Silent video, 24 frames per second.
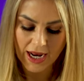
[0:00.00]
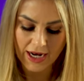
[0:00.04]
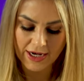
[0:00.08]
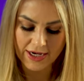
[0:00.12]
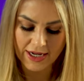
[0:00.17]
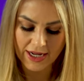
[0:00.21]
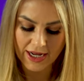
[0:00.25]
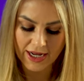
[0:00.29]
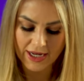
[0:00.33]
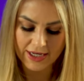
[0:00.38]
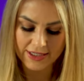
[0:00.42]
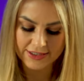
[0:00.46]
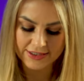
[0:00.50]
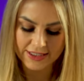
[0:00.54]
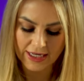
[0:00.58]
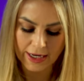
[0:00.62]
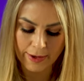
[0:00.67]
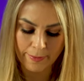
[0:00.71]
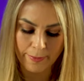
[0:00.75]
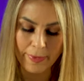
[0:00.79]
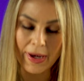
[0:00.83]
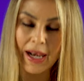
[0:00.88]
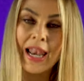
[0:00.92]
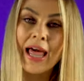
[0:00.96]
and it has a
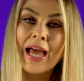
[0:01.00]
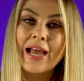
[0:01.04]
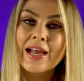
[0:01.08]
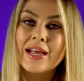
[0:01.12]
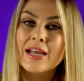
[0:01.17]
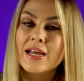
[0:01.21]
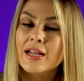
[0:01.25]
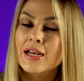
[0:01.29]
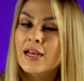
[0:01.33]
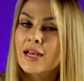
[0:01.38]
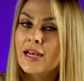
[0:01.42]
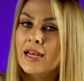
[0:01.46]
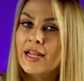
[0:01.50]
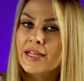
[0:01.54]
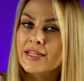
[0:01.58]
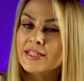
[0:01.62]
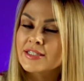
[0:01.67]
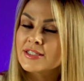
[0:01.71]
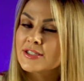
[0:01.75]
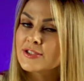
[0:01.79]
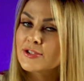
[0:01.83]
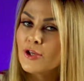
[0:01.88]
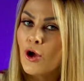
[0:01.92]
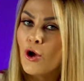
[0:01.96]
black
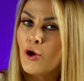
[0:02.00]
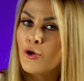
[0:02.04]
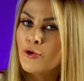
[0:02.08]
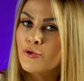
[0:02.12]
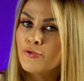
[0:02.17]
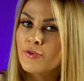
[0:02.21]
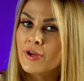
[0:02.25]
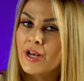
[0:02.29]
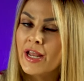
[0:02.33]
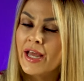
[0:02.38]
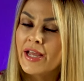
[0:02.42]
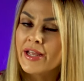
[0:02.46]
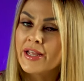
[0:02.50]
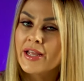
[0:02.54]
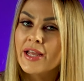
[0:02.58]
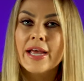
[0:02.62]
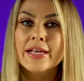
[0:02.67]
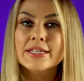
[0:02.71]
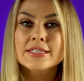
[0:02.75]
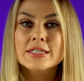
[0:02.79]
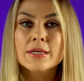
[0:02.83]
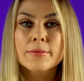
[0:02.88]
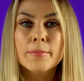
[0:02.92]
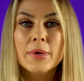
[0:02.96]
lace overlay.
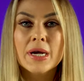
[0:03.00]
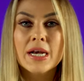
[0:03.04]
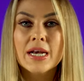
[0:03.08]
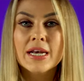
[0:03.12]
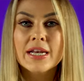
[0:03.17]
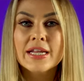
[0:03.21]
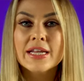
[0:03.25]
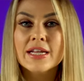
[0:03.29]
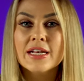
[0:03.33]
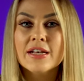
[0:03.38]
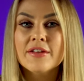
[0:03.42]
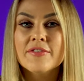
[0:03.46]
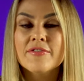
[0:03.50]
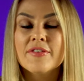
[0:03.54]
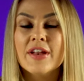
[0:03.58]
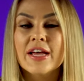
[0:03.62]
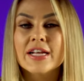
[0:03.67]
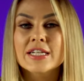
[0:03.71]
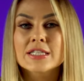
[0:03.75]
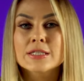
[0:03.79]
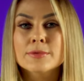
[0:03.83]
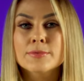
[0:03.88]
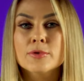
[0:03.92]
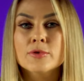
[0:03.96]
It's completely
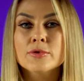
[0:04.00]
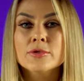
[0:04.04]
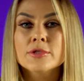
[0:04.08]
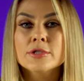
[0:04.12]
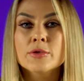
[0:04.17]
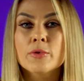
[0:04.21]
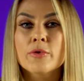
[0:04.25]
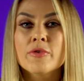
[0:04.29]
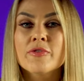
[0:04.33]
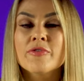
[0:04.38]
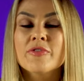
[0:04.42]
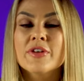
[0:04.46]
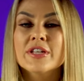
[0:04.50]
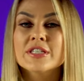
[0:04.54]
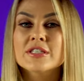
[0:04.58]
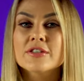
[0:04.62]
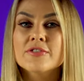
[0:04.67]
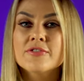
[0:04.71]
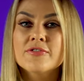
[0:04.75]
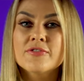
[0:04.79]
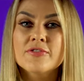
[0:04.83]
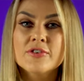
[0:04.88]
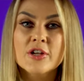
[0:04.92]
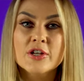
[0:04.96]
flexible, so it'll fit
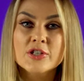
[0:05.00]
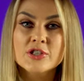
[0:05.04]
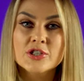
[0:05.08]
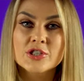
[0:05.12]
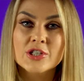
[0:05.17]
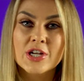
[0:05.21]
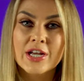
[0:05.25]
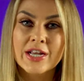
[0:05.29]
flush